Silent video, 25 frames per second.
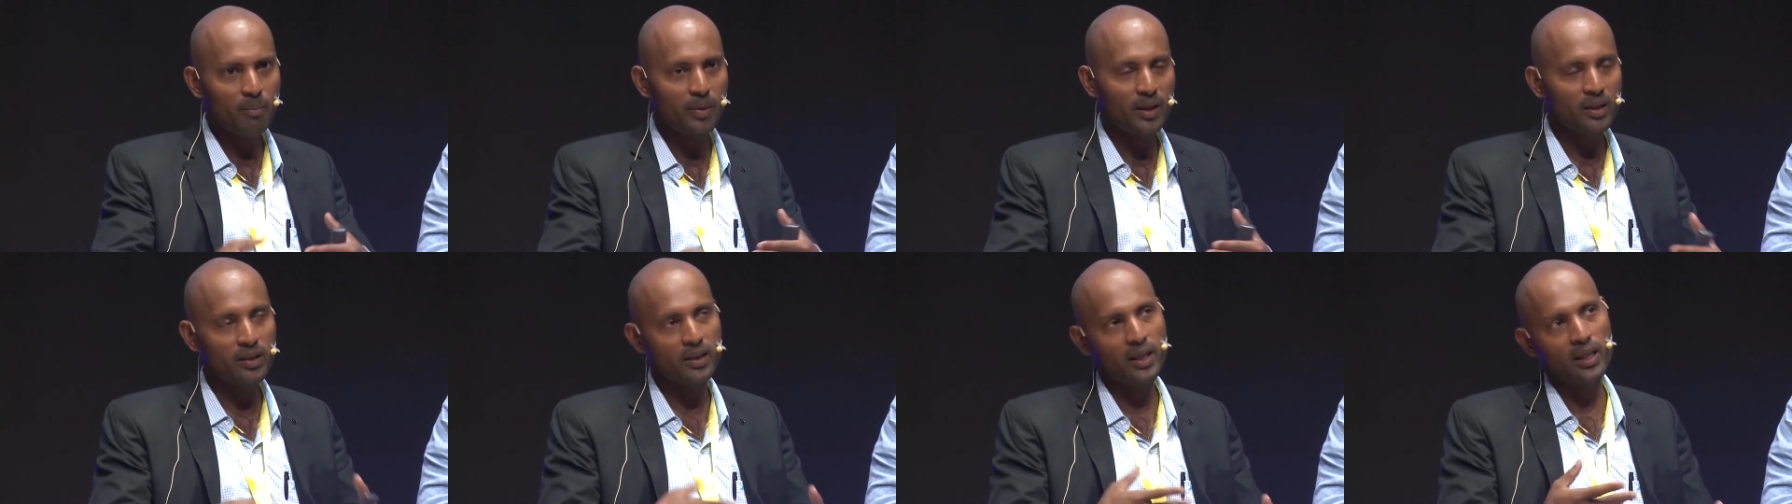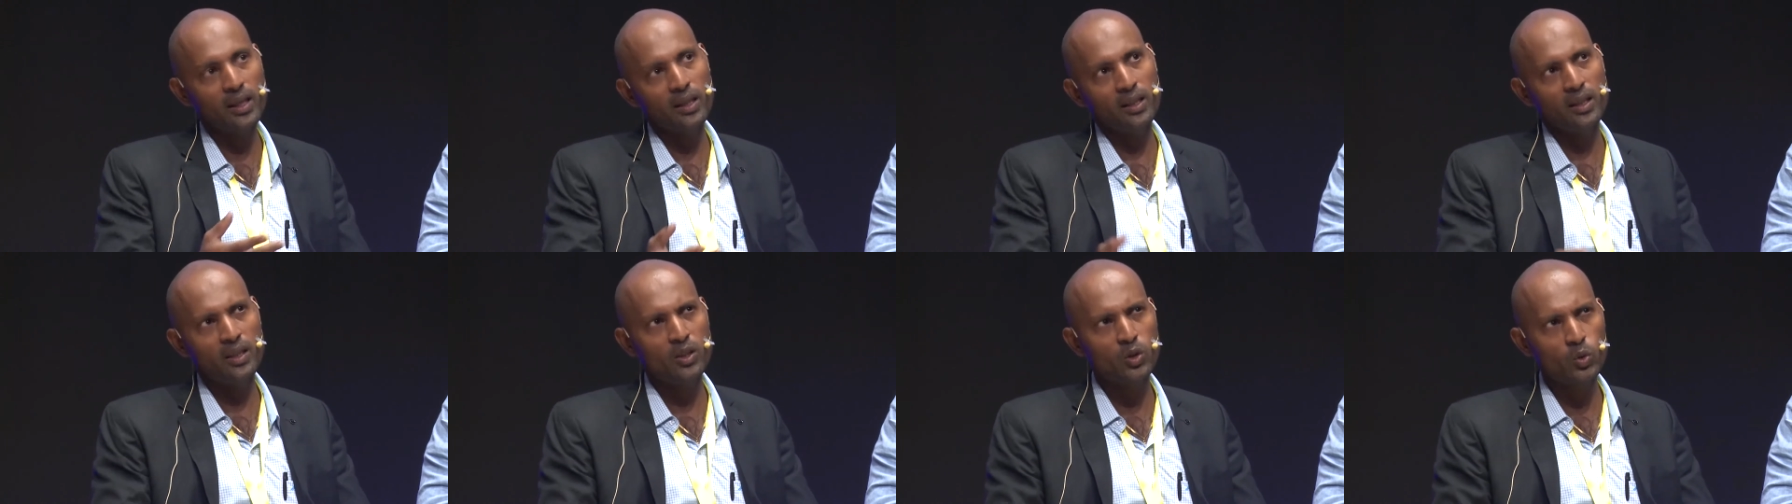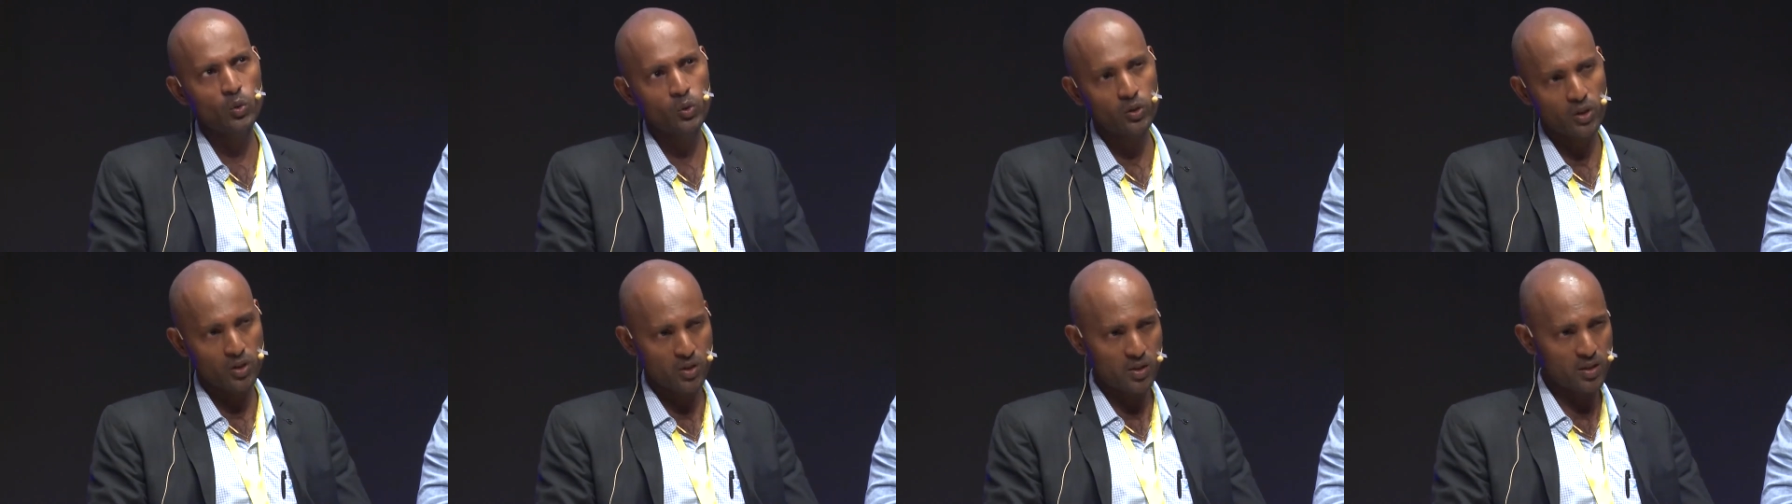and then in
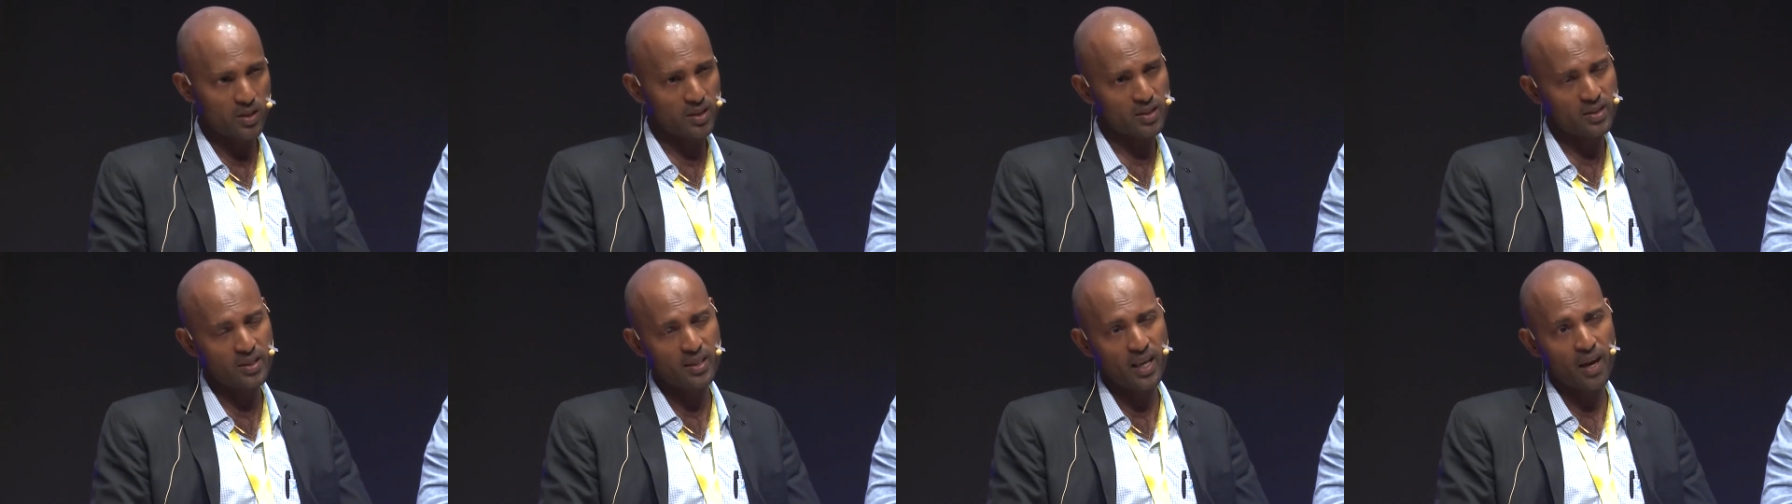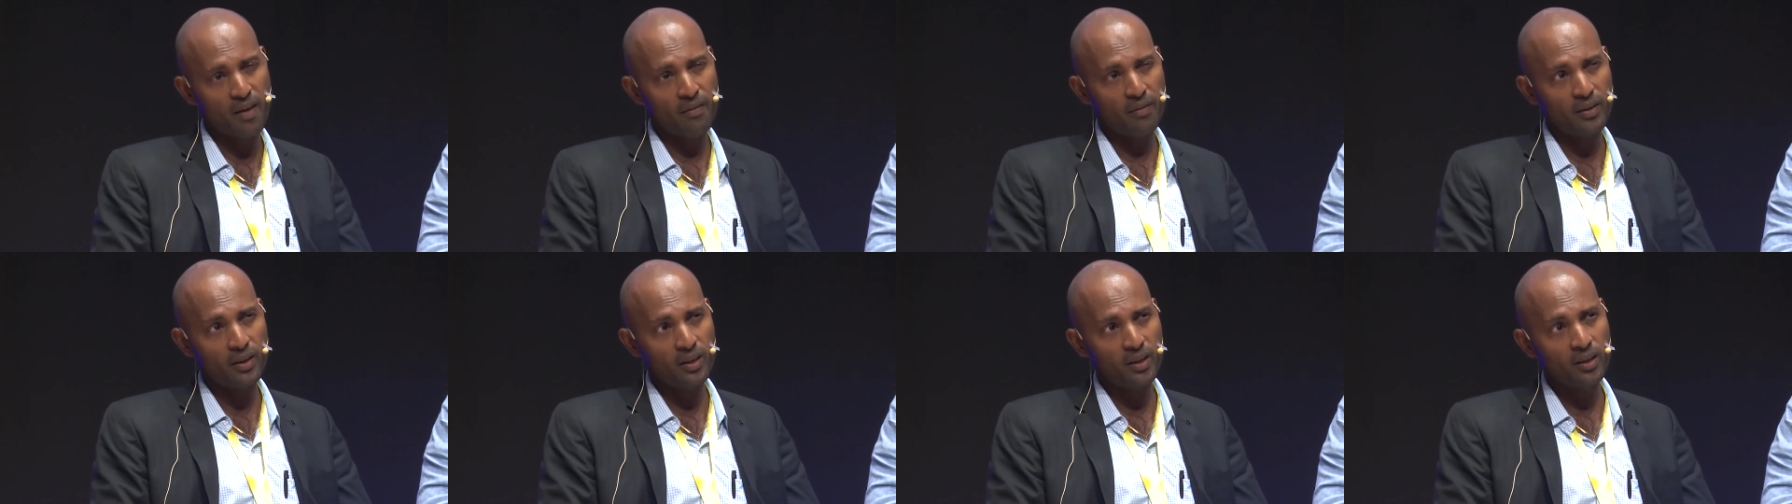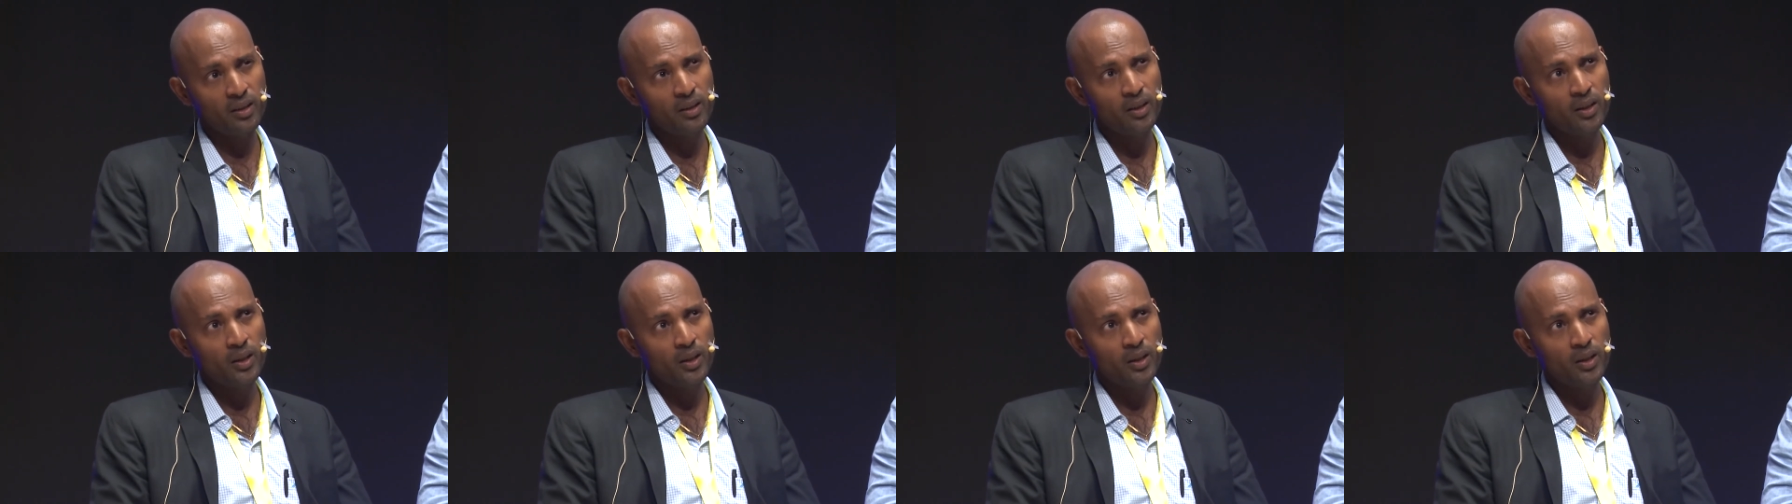2007,